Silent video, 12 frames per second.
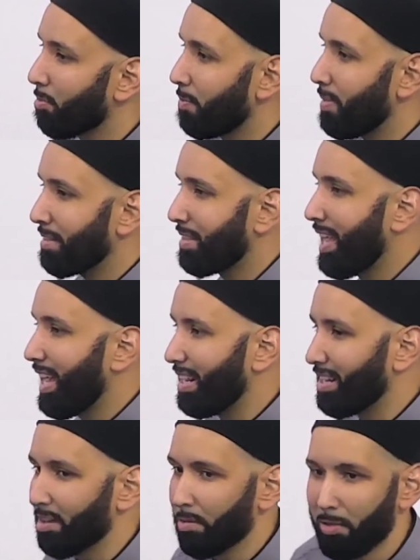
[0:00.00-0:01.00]
What about that?
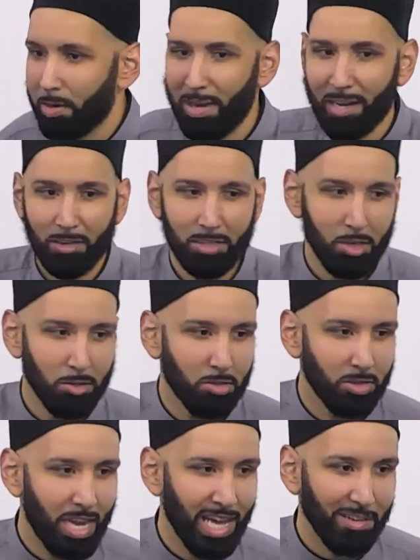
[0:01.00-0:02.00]
What about your
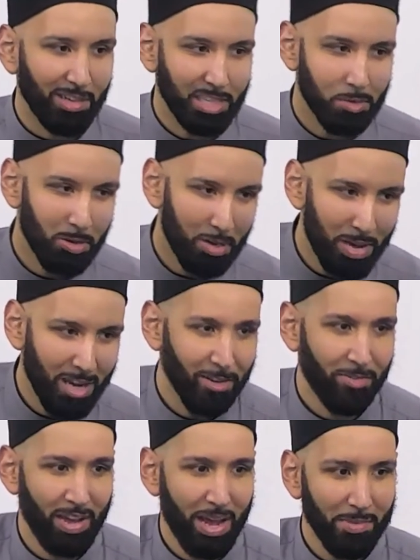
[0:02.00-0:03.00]
social gatherings? What about
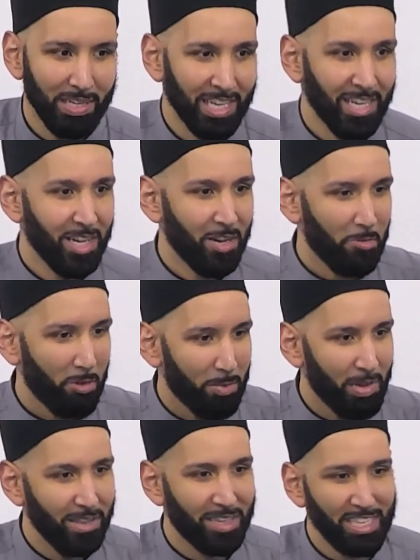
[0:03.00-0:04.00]
your family? What
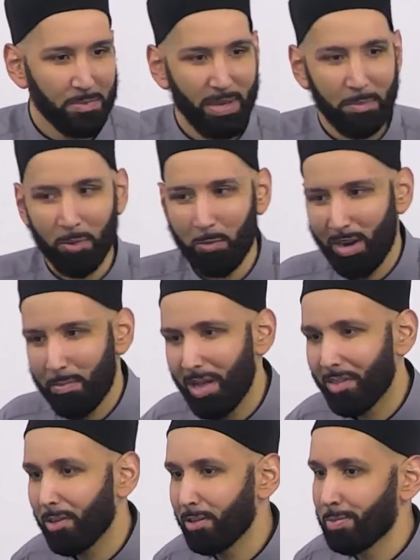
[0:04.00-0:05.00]
about these people? What
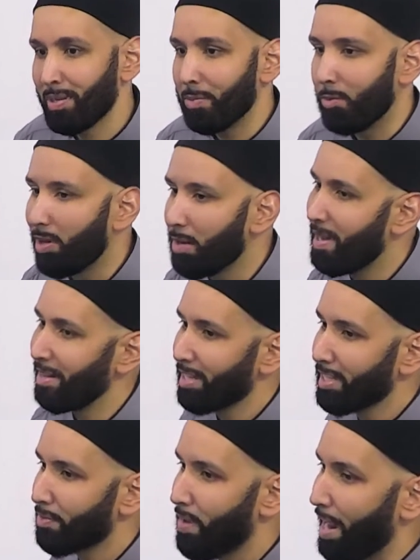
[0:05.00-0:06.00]
about those people? What about
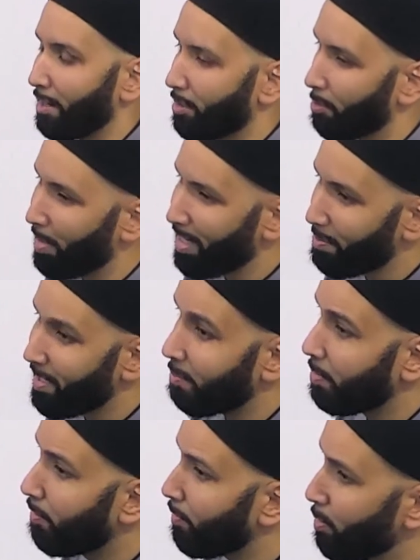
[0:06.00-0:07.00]
this factor? Wait a
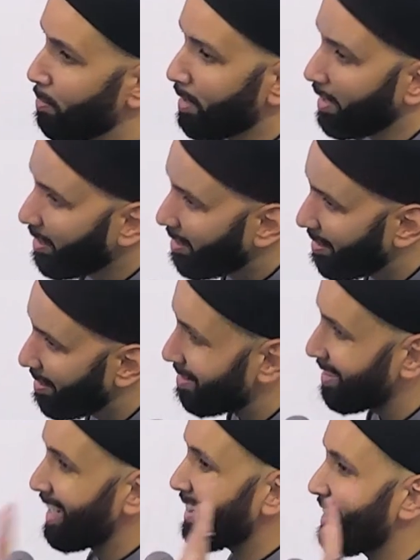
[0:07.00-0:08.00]
minute, but if you
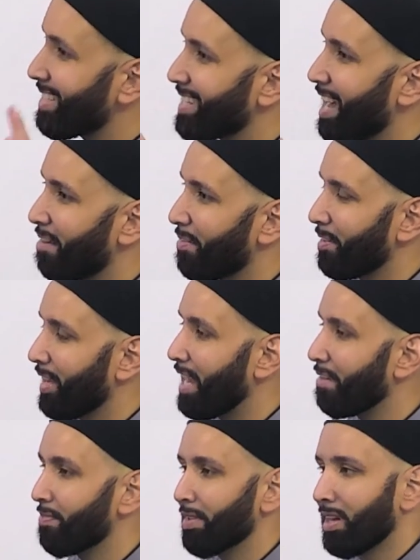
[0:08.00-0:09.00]
get this out of your
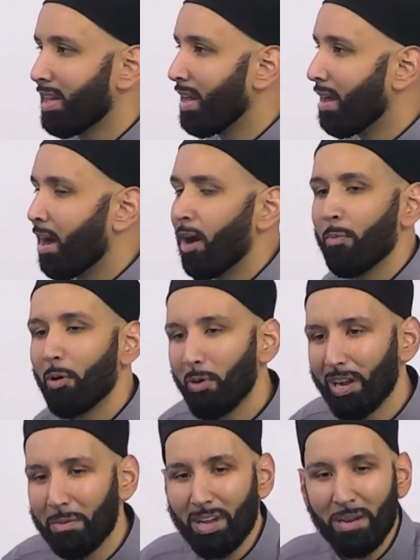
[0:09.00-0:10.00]
life, oh, but
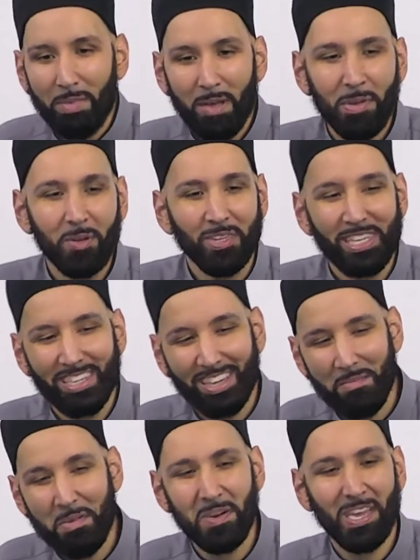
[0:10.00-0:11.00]
wait a minute, maybe you'll need to
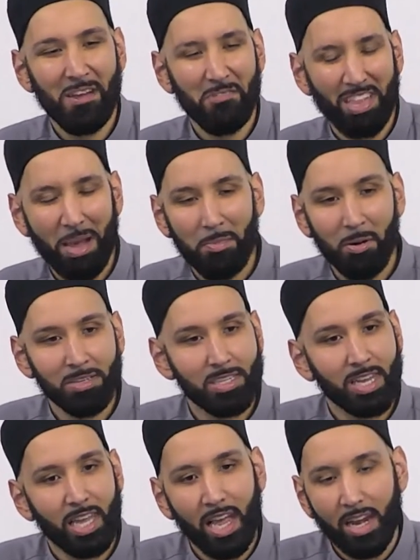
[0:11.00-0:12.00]
communicate with that
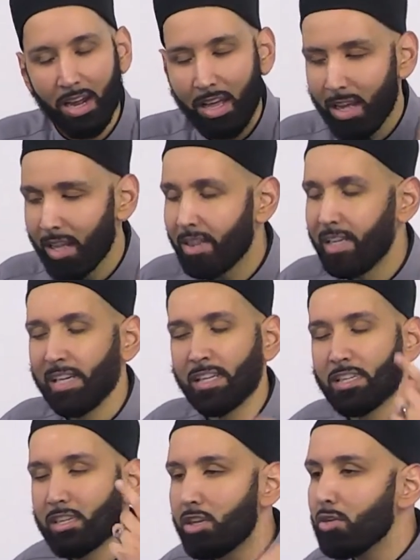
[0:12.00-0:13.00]
person again. The
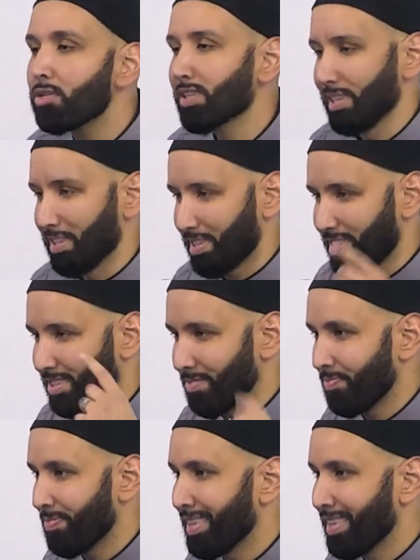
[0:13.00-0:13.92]
excuses.